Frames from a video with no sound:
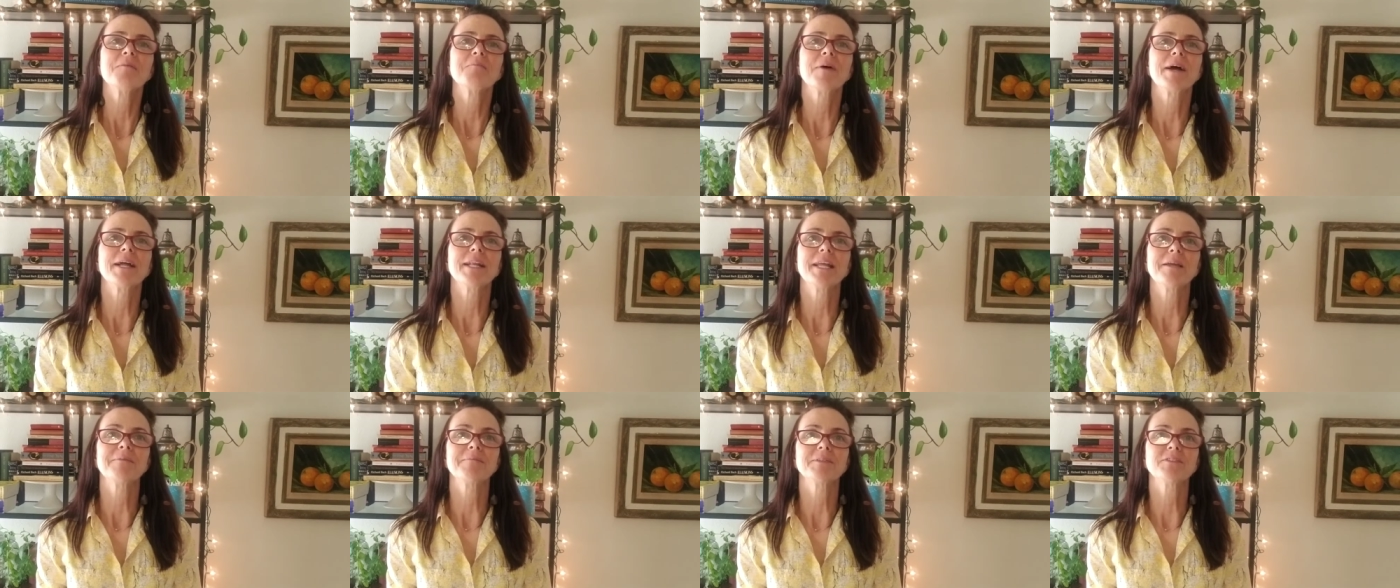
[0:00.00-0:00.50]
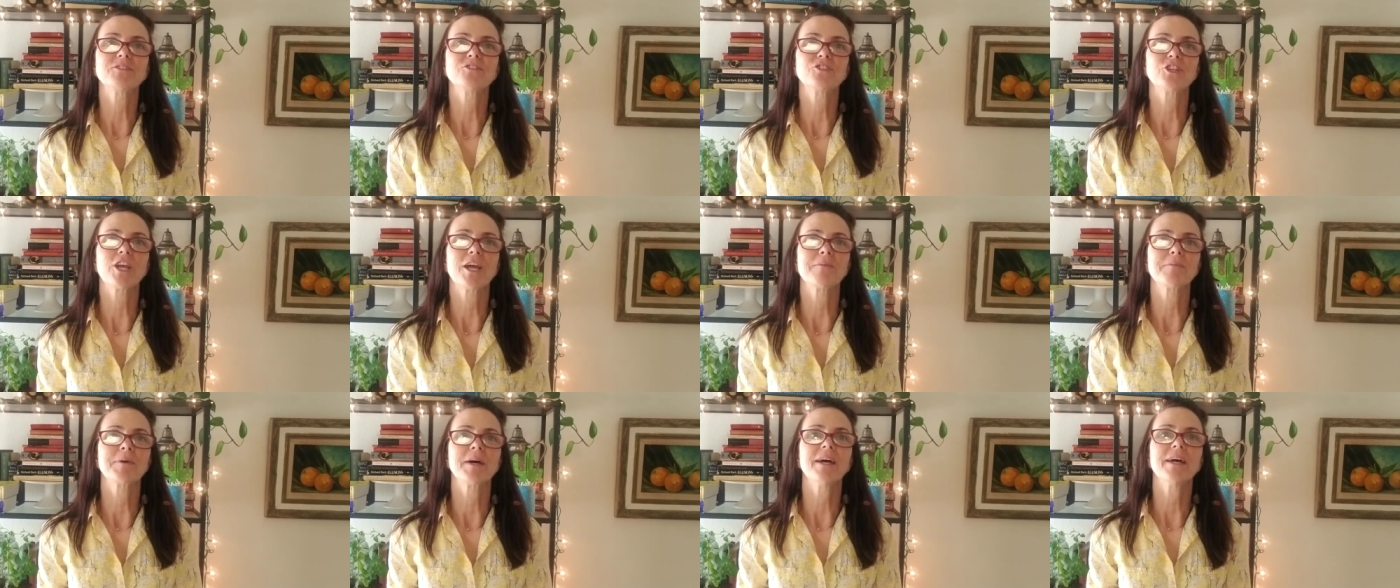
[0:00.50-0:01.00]
My name is
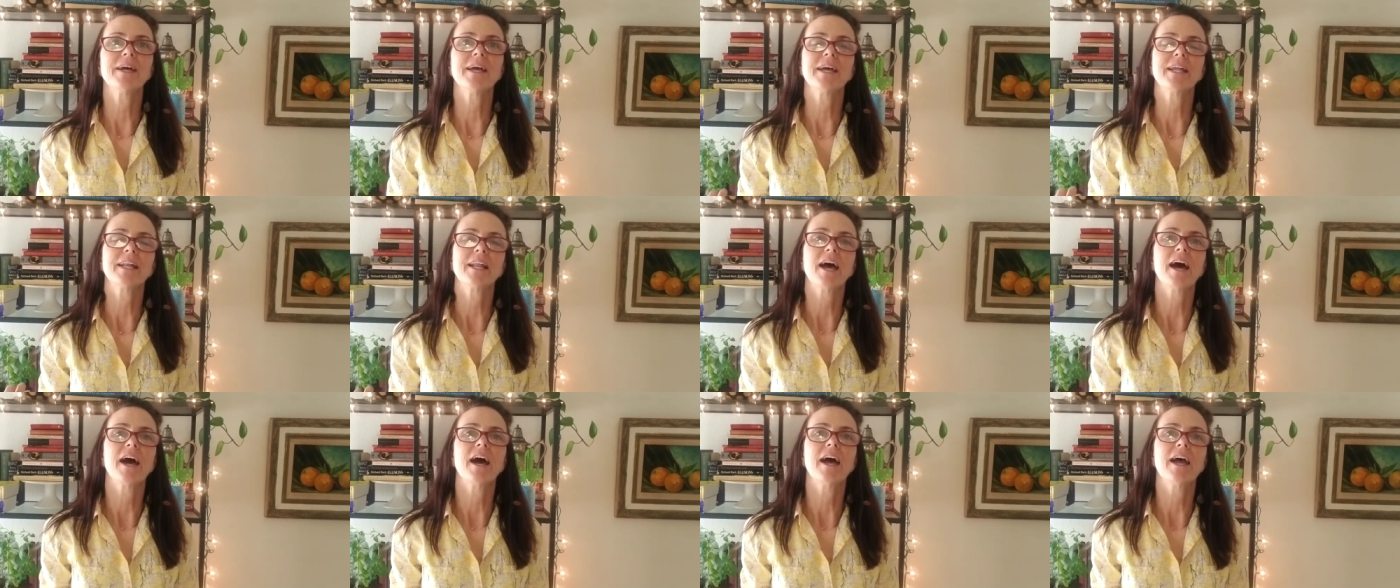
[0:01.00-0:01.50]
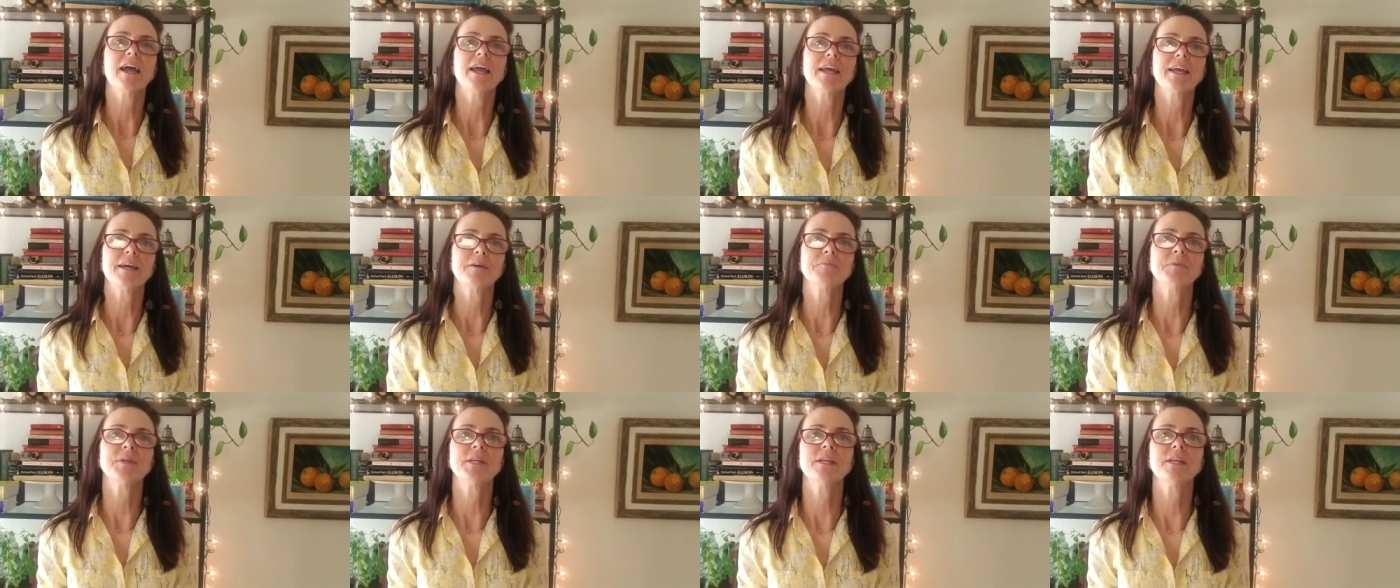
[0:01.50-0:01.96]
Jemma and I am